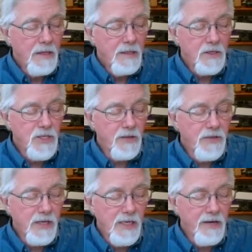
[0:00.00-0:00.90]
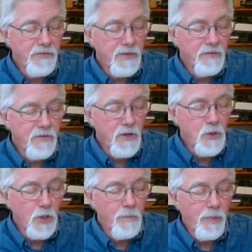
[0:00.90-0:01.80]
There's nothing left of the
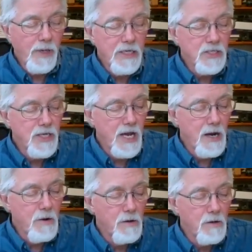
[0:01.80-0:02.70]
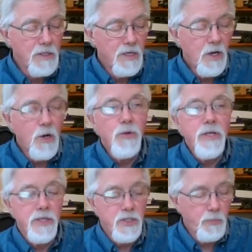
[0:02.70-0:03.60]
Newcomb place now only
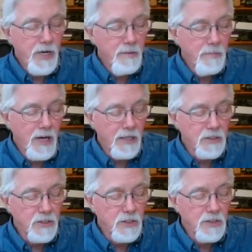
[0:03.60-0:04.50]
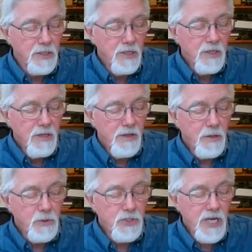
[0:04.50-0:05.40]
the springboks.
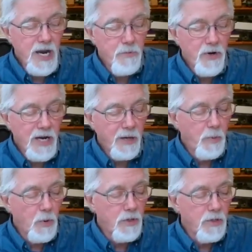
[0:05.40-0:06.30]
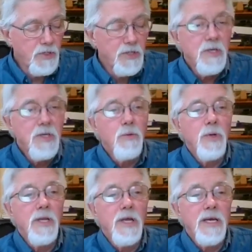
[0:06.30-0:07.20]
Those tamarack boards
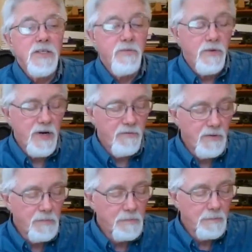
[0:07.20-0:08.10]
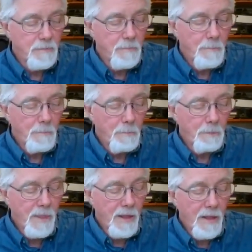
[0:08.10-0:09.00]
will last forever.
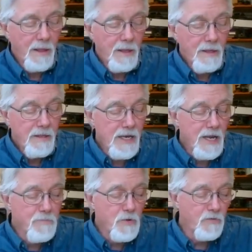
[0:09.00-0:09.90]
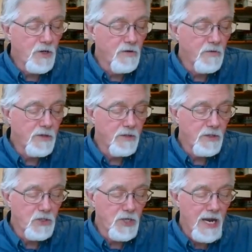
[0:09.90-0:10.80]
Then they moved over to the
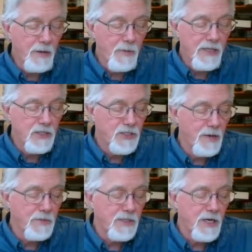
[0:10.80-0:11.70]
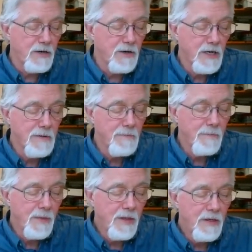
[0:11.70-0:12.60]
shack by the cemetery.
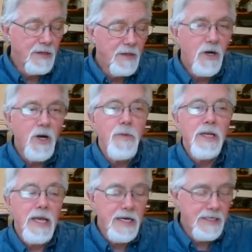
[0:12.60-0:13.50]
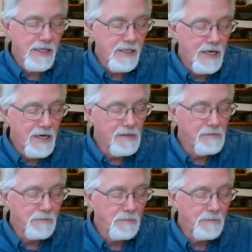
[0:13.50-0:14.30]
Hermie liked it there,